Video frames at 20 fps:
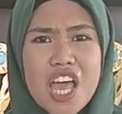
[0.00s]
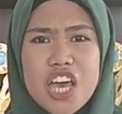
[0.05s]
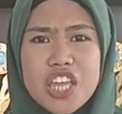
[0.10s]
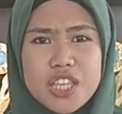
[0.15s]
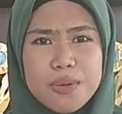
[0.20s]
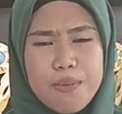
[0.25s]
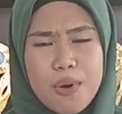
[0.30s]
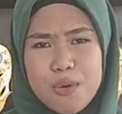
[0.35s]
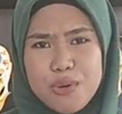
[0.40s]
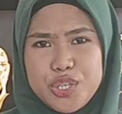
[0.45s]

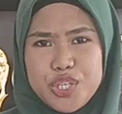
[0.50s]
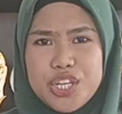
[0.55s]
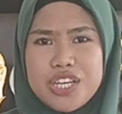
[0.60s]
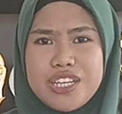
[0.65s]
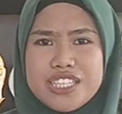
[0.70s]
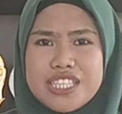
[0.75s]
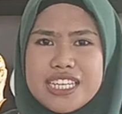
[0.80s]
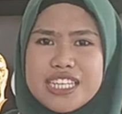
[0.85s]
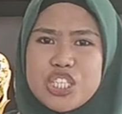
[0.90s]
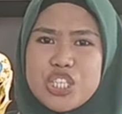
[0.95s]
The motion
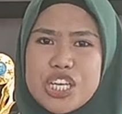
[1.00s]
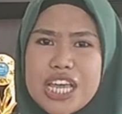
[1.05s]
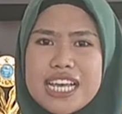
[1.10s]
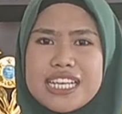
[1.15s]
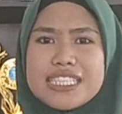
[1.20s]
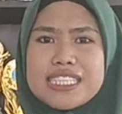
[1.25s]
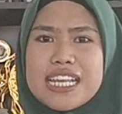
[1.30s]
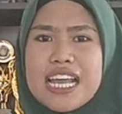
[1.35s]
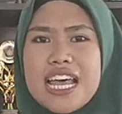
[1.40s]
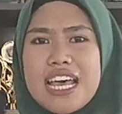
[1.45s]

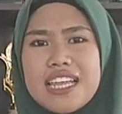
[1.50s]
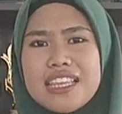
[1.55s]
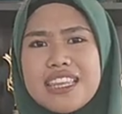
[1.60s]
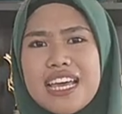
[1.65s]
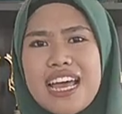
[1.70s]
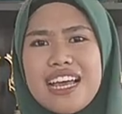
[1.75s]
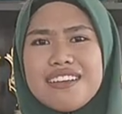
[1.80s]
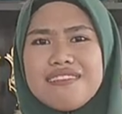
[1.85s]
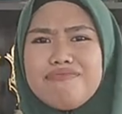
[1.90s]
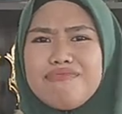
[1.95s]
suggests
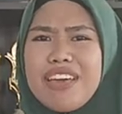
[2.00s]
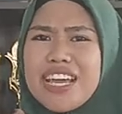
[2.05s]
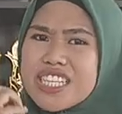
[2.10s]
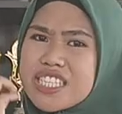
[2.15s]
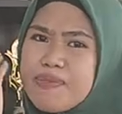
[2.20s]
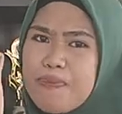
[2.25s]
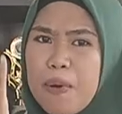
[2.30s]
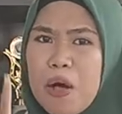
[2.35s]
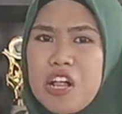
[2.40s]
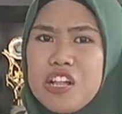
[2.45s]
that
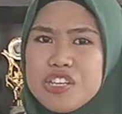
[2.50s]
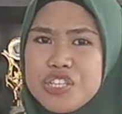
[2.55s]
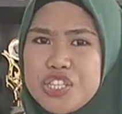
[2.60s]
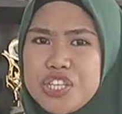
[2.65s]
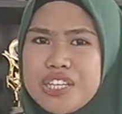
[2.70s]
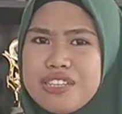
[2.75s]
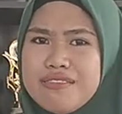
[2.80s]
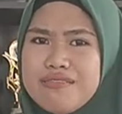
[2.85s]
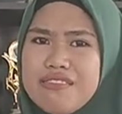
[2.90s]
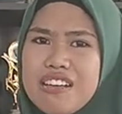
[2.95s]

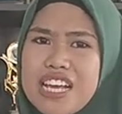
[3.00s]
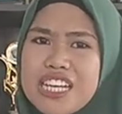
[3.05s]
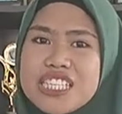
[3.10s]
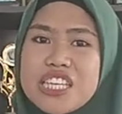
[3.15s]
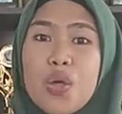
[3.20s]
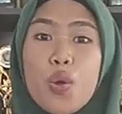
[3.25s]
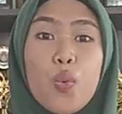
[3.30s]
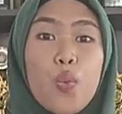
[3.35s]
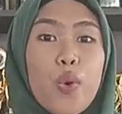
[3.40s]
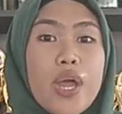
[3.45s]
expulsion is
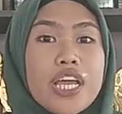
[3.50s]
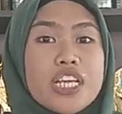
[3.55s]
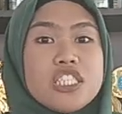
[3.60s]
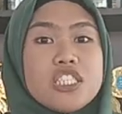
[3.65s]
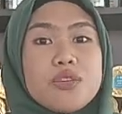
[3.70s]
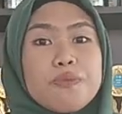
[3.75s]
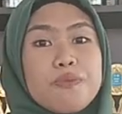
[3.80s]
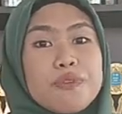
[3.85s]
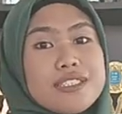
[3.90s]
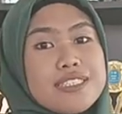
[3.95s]
a way
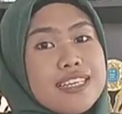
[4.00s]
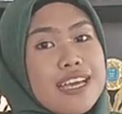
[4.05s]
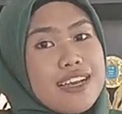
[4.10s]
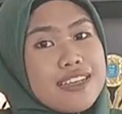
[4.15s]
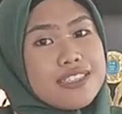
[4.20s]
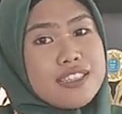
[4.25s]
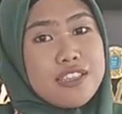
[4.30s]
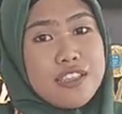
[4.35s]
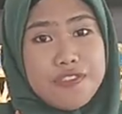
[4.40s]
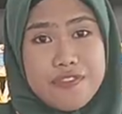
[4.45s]
to
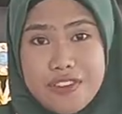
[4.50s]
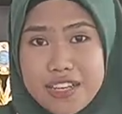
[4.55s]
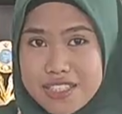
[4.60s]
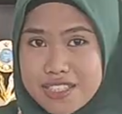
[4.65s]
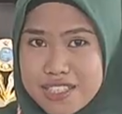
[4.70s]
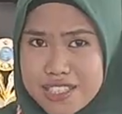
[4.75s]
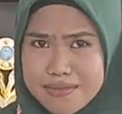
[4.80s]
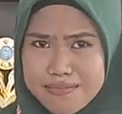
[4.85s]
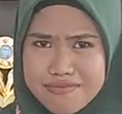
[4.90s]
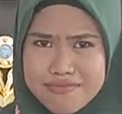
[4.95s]
protect the
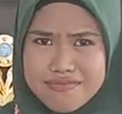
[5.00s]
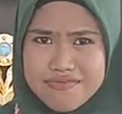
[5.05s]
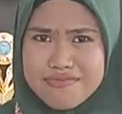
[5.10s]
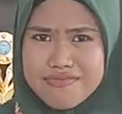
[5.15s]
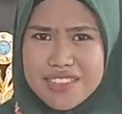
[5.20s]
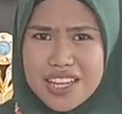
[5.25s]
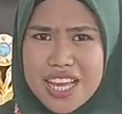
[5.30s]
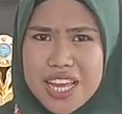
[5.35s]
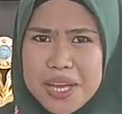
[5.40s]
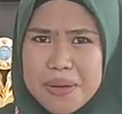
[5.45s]
victim.
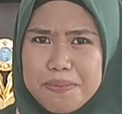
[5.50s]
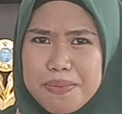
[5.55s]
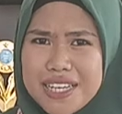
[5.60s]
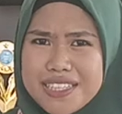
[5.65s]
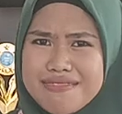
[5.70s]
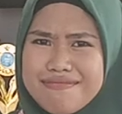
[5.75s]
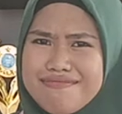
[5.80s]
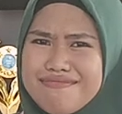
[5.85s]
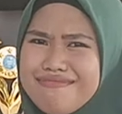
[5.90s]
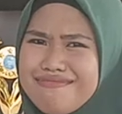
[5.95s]

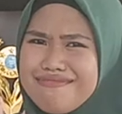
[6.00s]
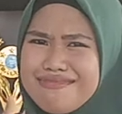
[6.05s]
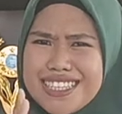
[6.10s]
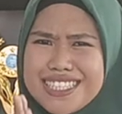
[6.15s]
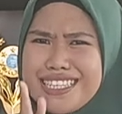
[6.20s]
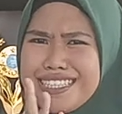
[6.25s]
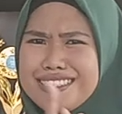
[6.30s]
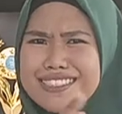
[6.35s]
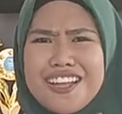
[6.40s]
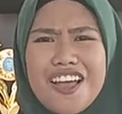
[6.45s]
But this
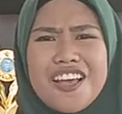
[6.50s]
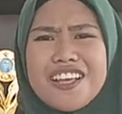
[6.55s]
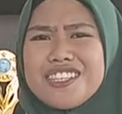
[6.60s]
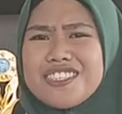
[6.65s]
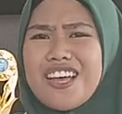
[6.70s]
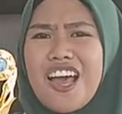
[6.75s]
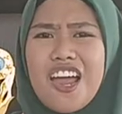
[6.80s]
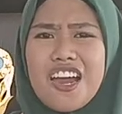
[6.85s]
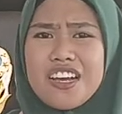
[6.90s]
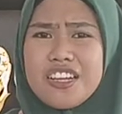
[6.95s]
is not
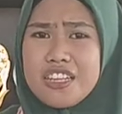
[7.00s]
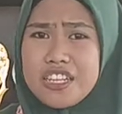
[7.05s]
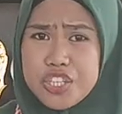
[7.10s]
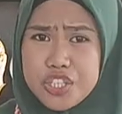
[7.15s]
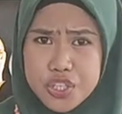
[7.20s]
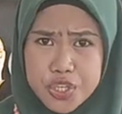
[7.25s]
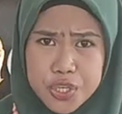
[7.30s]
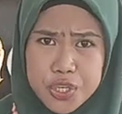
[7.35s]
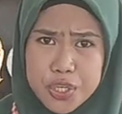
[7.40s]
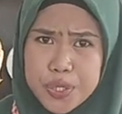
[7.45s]
entirely
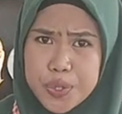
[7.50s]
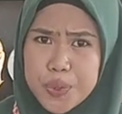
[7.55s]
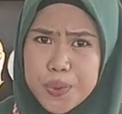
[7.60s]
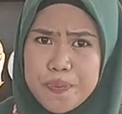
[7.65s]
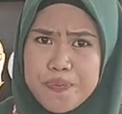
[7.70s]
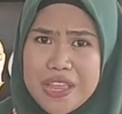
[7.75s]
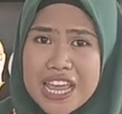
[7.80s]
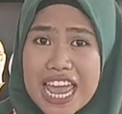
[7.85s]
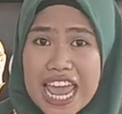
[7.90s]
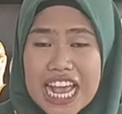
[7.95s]
true.
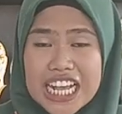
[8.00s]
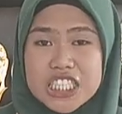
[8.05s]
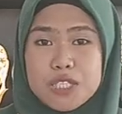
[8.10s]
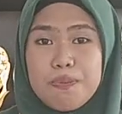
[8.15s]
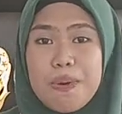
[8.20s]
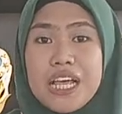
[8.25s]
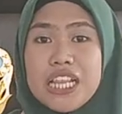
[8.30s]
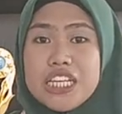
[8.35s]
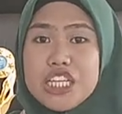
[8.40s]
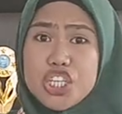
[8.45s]

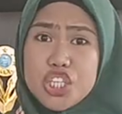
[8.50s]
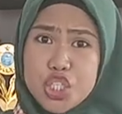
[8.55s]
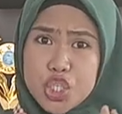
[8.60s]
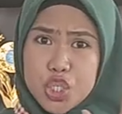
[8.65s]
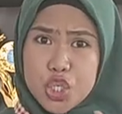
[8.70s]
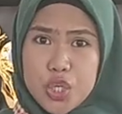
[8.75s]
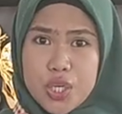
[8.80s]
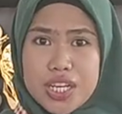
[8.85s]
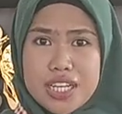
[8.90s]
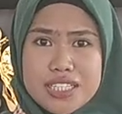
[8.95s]
Expelling a
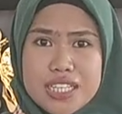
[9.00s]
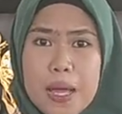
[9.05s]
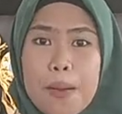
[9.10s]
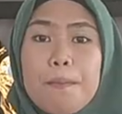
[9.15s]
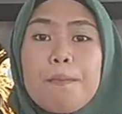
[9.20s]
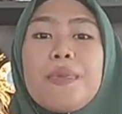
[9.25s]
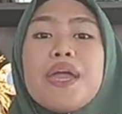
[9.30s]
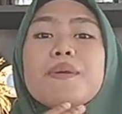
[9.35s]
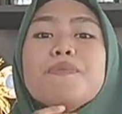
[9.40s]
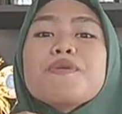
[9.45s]

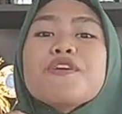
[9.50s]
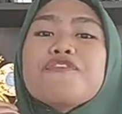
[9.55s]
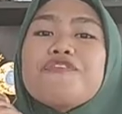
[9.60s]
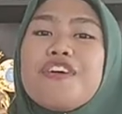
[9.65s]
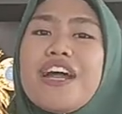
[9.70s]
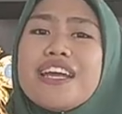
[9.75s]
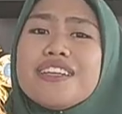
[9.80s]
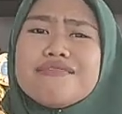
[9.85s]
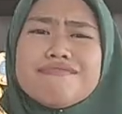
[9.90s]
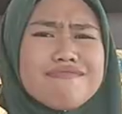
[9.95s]
student may
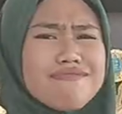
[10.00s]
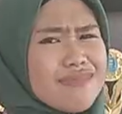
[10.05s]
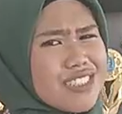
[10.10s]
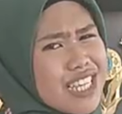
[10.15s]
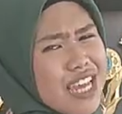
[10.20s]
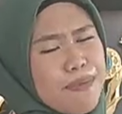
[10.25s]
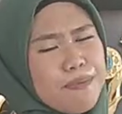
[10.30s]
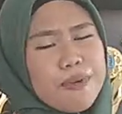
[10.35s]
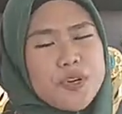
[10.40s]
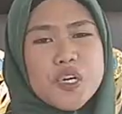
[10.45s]
provide
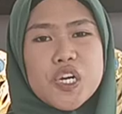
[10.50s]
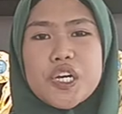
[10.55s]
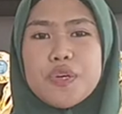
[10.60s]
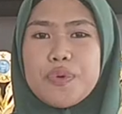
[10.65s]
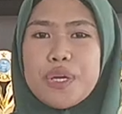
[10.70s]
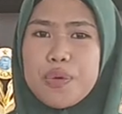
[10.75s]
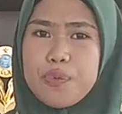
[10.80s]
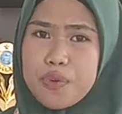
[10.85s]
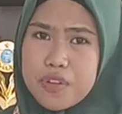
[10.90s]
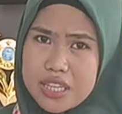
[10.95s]

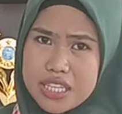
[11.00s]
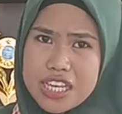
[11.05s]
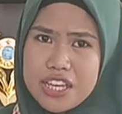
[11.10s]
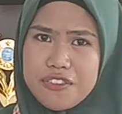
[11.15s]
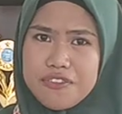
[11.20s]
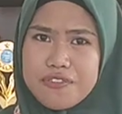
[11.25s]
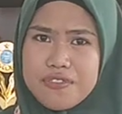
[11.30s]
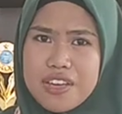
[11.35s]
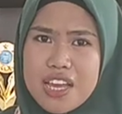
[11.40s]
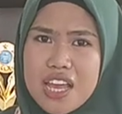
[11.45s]
temporary relief,